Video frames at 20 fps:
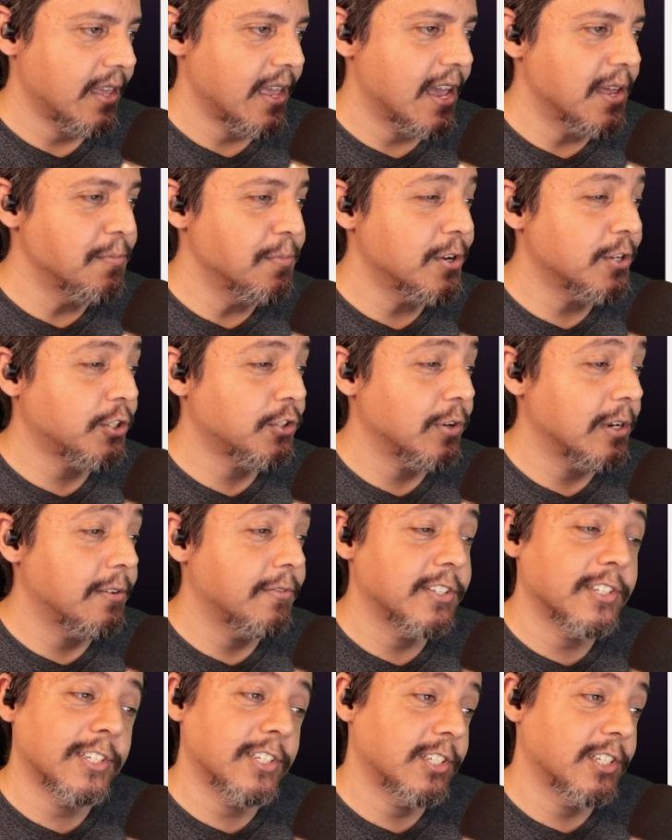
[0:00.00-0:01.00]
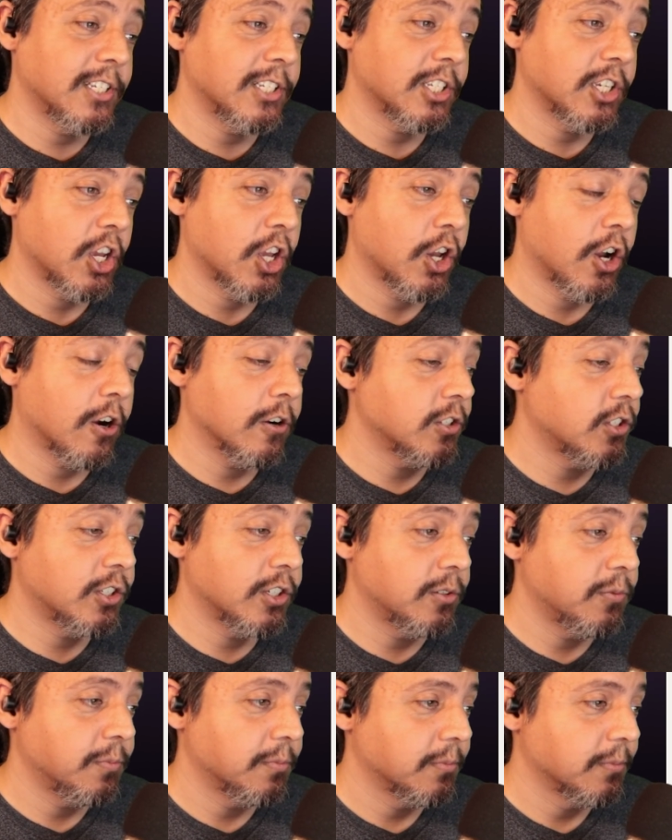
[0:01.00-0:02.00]
Administrative assistant,
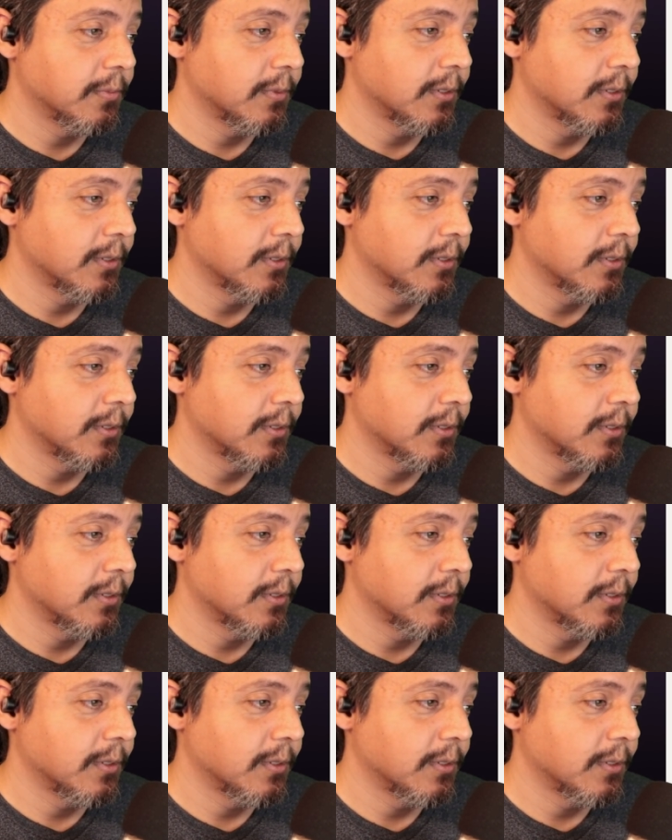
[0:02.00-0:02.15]
Hearthstone.